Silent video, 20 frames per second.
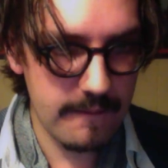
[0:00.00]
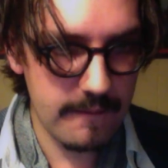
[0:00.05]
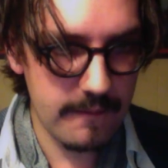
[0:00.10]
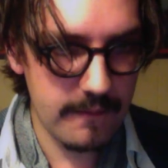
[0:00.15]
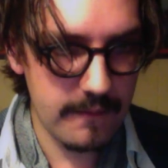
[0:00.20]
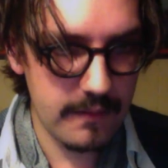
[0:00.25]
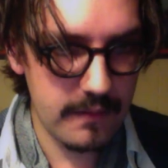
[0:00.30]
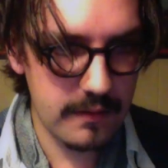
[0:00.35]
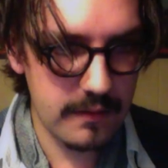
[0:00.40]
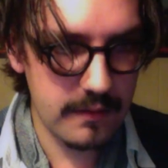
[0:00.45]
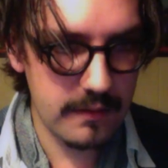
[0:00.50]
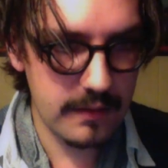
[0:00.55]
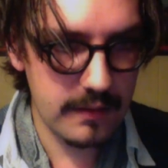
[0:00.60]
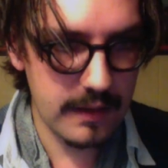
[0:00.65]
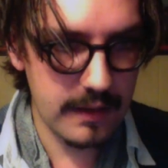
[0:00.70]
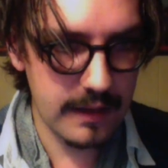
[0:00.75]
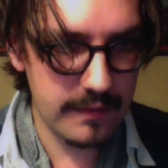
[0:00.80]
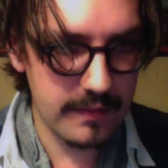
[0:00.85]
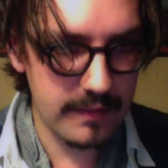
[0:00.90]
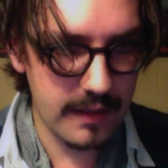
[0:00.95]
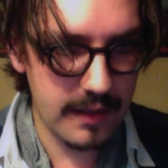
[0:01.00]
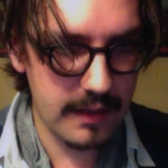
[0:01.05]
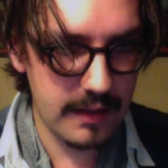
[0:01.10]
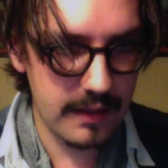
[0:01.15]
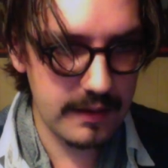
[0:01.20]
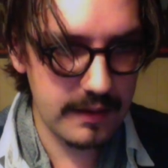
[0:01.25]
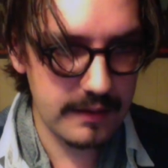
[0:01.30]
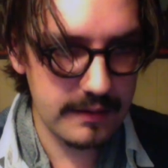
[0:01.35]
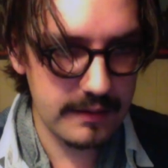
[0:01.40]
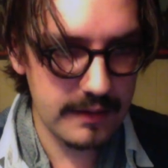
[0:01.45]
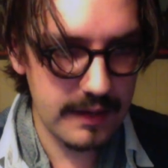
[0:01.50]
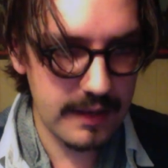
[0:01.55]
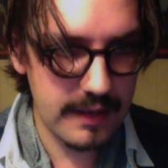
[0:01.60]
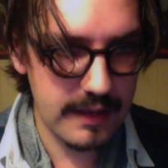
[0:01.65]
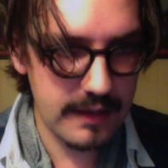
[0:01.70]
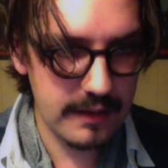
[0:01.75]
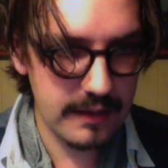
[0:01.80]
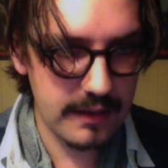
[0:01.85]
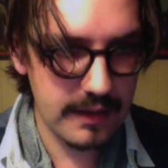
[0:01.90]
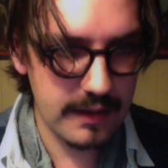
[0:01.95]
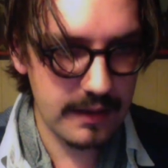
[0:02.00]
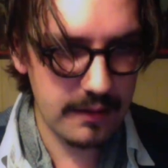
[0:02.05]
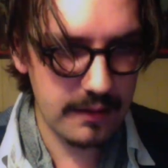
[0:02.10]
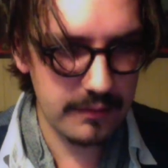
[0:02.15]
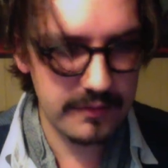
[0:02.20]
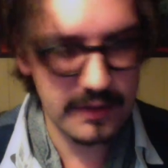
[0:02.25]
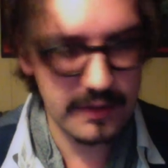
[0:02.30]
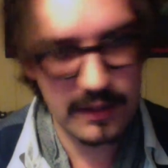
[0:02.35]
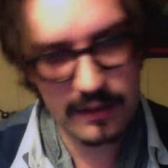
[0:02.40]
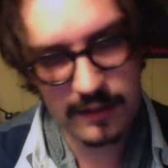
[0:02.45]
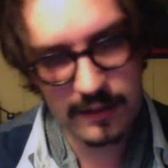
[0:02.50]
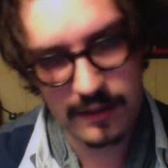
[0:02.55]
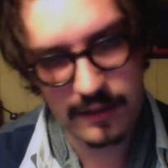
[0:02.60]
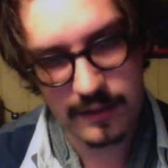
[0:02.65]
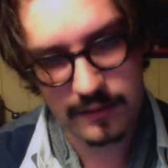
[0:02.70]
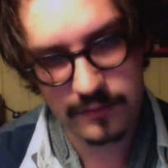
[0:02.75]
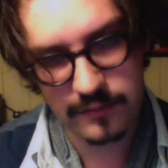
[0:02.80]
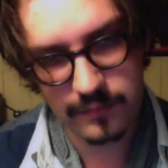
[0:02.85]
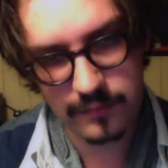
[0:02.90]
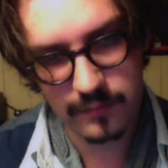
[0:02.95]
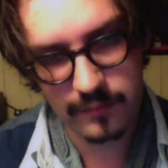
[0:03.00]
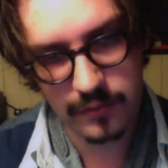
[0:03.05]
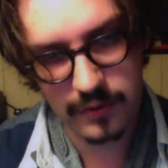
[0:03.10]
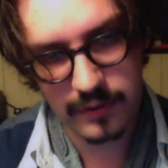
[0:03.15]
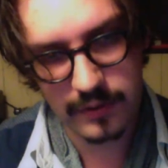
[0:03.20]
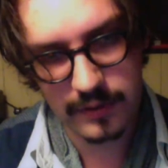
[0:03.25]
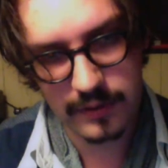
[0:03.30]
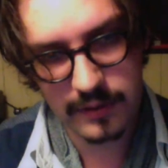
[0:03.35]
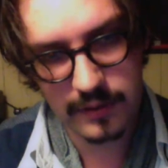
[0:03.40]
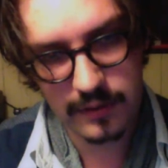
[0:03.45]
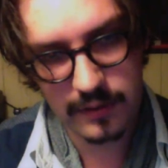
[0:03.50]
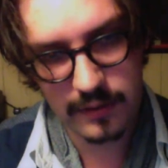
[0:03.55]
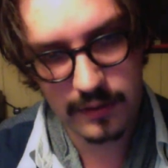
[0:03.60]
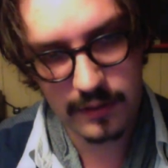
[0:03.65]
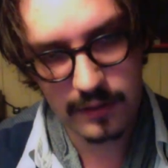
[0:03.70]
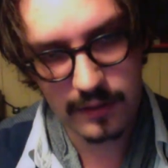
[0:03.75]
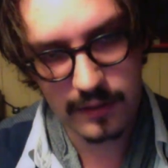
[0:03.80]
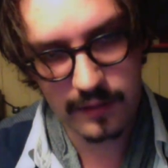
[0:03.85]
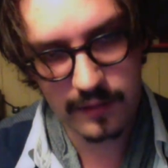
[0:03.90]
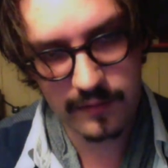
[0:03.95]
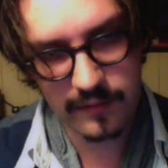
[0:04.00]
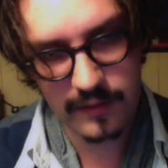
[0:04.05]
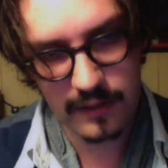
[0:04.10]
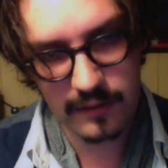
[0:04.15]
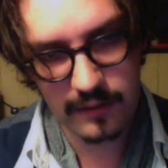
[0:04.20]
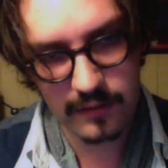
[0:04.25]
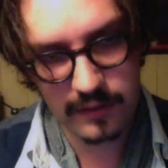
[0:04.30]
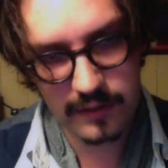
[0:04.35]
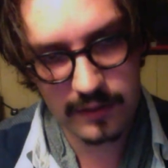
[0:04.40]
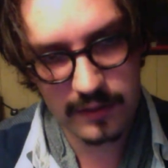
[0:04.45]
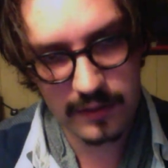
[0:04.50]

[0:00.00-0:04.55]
And the hind leg. How do hind legs work? How do they look?